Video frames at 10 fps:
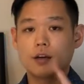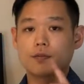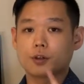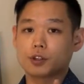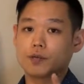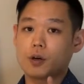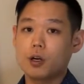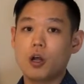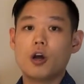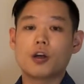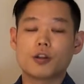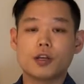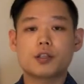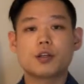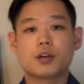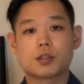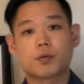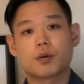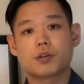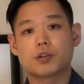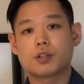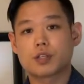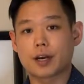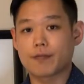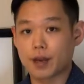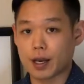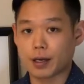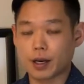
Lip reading: First of all, thanks to the experiences I've had,